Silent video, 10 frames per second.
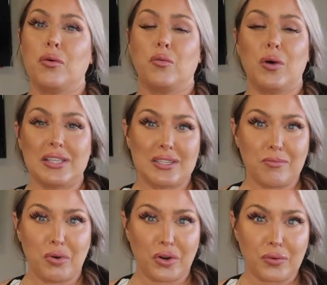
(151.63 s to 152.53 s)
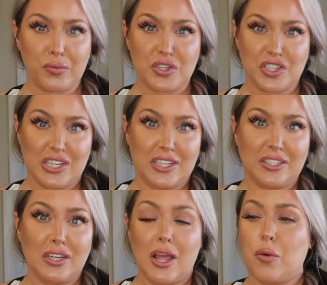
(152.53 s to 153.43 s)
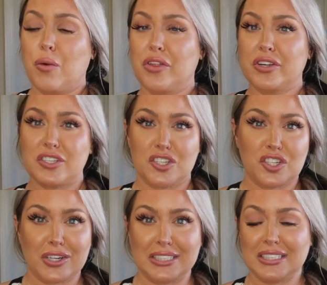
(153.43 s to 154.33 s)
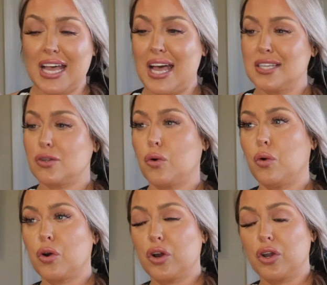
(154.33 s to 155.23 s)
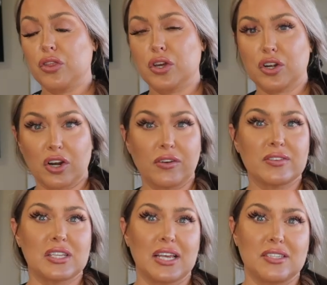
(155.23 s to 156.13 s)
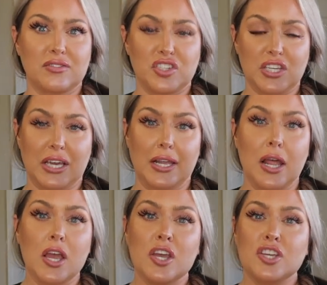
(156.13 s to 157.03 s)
What's important with Shein, whether it's a straight size or the curve size of Shein,